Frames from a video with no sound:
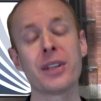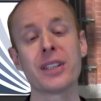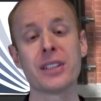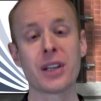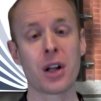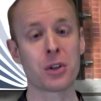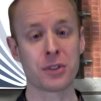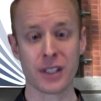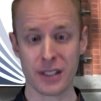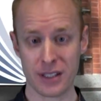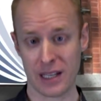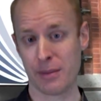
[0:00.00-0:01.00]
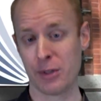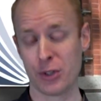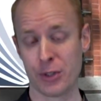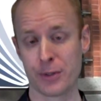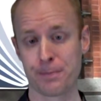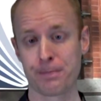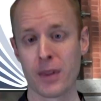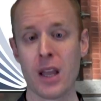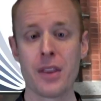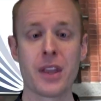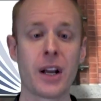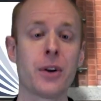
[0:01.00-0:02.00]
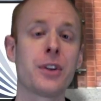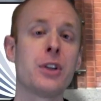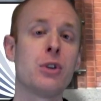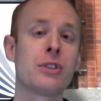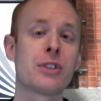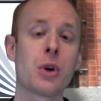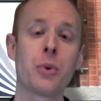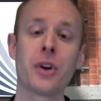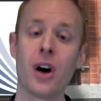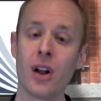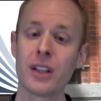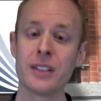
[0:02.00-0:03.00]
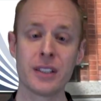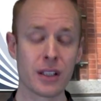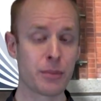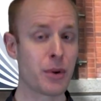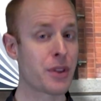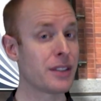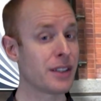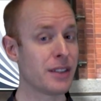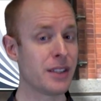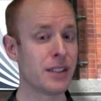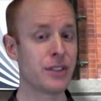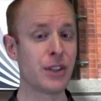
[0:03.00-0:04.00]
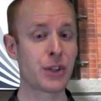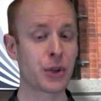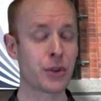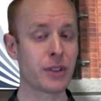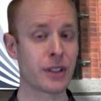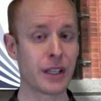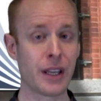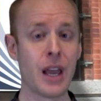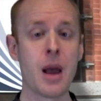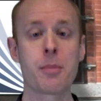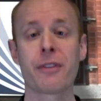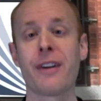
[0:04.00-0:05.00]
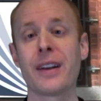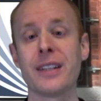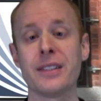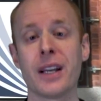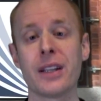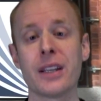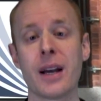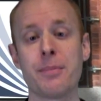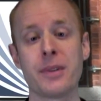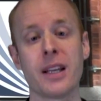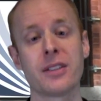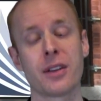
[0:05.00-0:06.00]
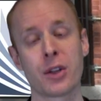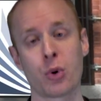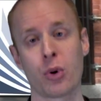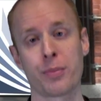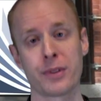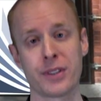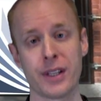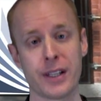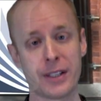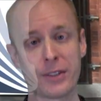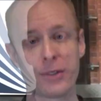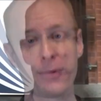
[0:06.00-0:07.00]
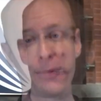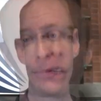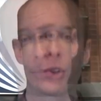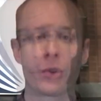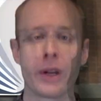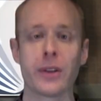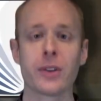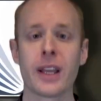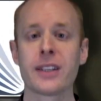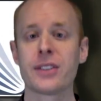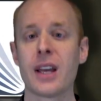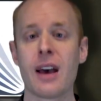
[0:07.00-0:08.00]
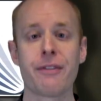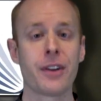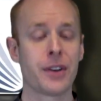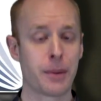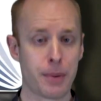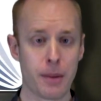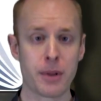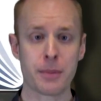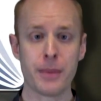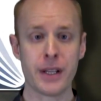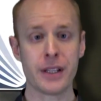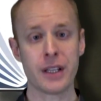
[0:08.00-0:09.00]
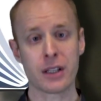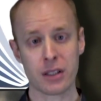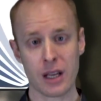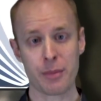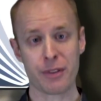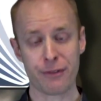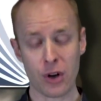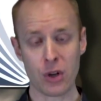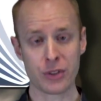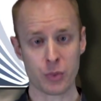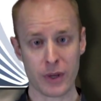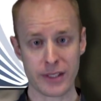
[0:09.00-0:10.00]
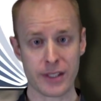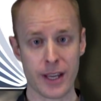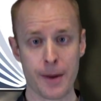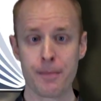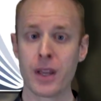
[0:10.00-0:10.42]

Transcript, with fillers: million in damages. The Herald News' own Holly Dillemuth is in D.C. currently, providing daily updates of the court proceedings. Crater Lake staff held a public meeting in Klamath Falls Wednesday,